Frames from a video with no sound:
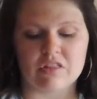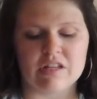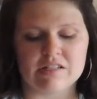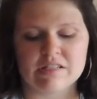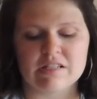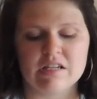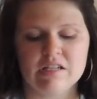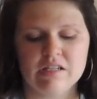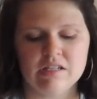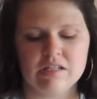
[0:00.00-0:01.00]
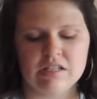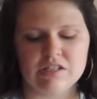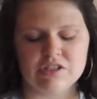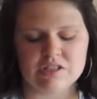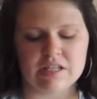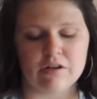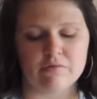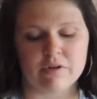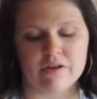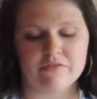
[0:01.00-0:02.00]
this is just like a
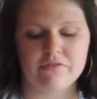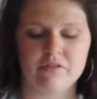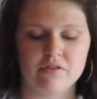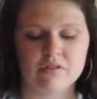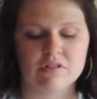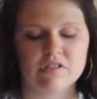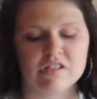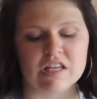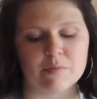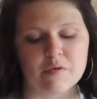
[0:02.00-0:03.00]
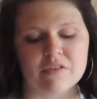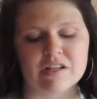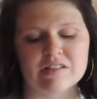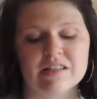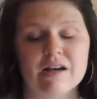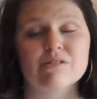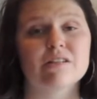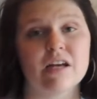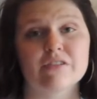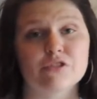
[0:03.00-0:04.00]
rough scheme of things. And that was
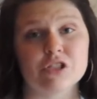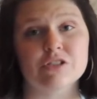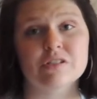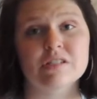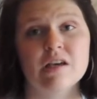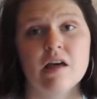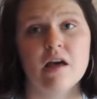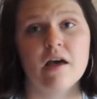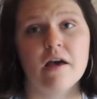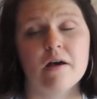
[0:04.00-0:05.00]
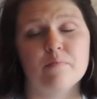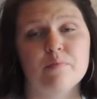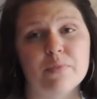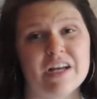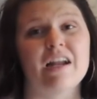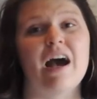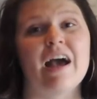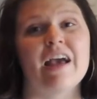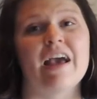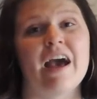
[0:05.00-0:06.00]
a lot of shirts, but
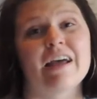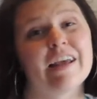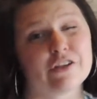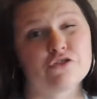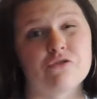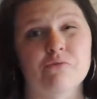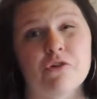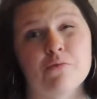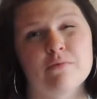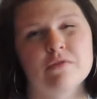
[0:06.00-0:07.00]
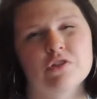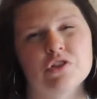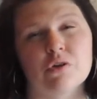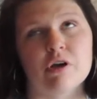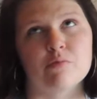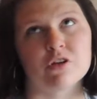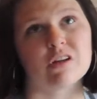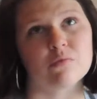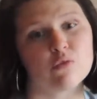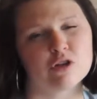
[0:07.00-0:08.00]
I had extra room, so I put
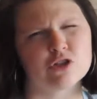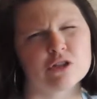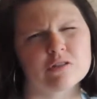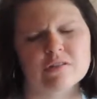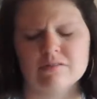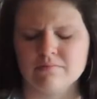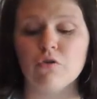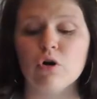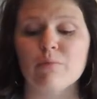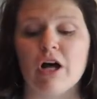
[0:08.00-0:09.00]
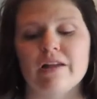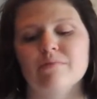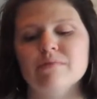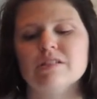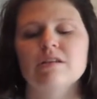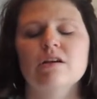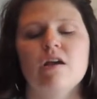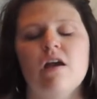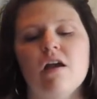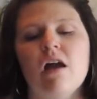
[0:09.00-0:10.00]
in more shirts. For bottoms,
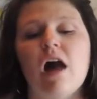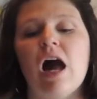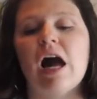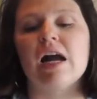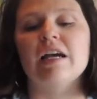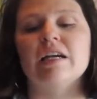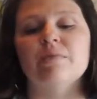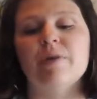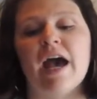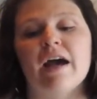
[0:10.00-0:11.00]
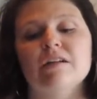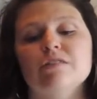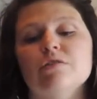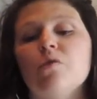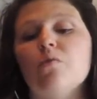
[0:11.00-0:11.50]
I packed